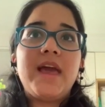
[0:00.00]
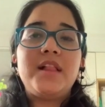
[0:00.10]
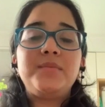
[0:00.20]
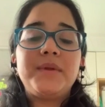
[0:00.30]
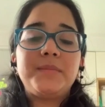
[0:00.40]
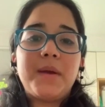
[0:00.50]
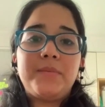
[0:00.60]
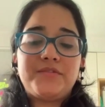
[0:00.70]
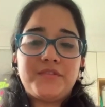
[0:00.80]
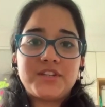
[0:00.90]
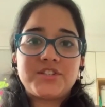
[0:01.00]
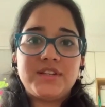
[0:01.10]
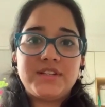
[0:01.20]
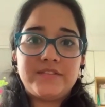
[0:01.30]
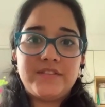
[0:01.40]
help in my
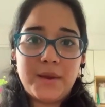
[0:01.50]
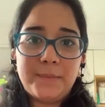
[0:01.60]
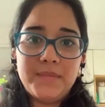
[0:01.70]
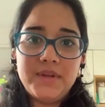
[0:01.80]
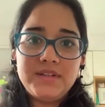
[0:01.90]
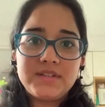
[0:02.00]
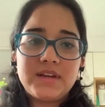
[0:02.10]
professional development,